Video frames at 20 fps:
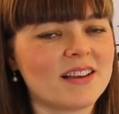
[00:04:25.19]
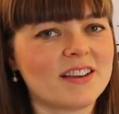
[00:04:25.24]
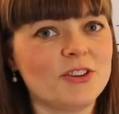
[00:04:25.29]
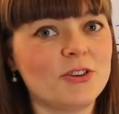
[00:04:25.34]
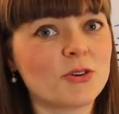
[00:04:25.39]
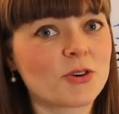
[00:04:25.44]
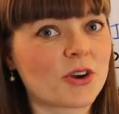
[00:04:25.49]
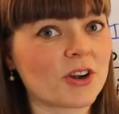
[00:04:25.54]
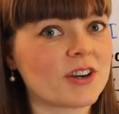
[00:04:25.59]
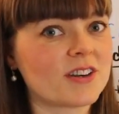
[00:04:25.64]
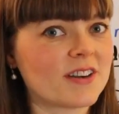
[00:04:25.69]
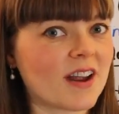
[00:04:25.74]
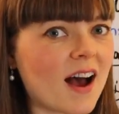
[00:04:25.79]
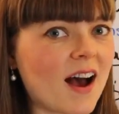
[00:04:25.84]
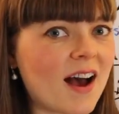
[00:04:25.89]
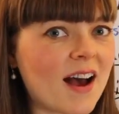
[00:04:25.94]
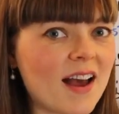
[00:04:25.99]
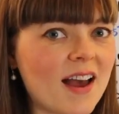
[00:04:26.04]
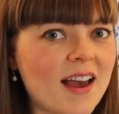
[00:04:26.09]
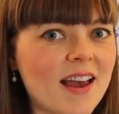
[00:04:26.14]
You could
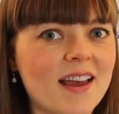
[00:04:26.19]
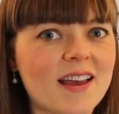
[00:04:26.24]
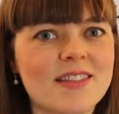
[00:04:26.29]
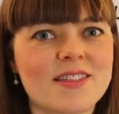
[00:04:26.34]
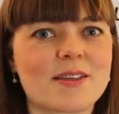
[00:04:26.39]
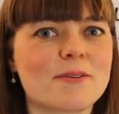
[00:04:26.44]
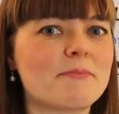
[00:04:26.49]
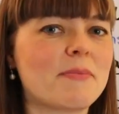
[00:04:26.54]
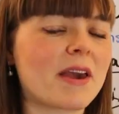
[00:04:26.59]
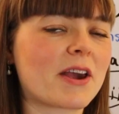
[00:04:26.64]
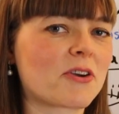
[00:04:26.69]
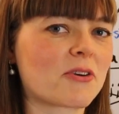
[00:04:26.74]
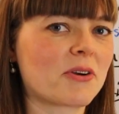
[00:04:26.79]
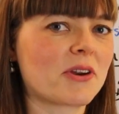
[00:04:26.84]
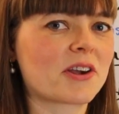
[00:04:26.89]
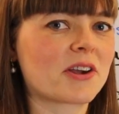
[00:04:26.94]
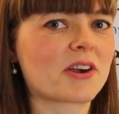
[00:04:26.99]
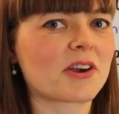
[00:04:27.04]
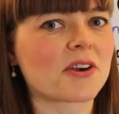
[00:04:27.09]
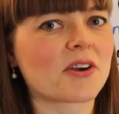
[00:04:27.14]
die, the
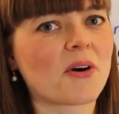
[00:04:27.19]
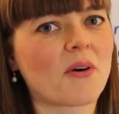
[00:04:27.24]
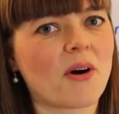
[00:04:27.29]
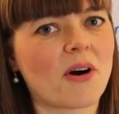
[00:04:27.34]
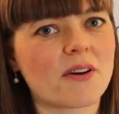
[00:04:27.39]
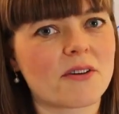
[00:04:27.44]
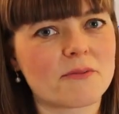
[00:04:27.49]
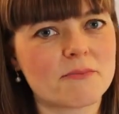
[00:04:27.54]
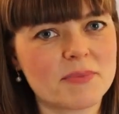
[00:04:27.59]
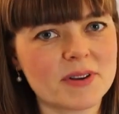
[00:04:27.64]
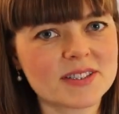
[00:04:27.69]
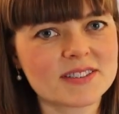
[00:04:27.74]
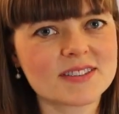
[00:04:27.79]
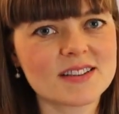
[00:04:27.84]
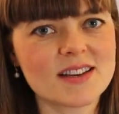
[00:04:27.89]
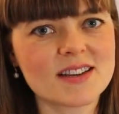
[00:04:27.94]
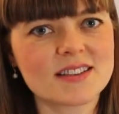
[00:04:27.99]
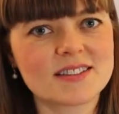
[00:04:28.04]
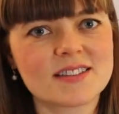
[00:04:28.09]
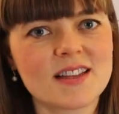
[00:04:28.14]
bakery could go out of
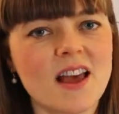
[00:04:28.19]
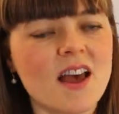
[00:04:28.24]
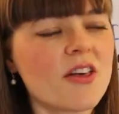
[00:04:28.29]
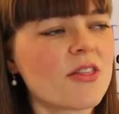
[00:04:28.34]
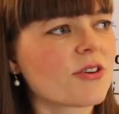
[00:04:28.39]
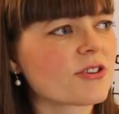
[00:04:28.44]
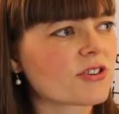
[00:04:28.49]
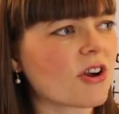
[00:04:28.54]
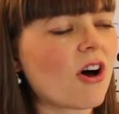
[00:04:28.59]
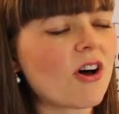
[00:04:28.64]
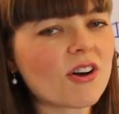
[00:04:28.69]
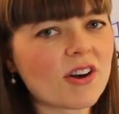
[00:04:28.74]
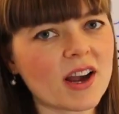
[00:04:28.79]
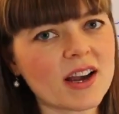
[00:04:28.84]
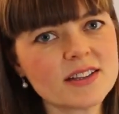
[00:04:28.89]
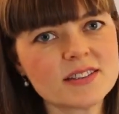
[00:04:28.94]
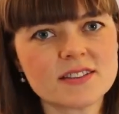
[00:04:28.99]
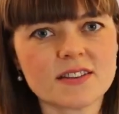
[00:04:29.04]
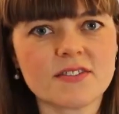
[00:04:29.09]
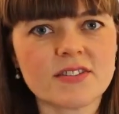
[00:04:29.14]
business. There's all
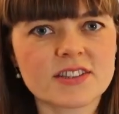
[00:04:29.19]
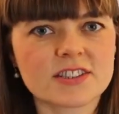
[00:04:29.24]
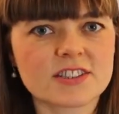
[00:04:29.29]
kinds of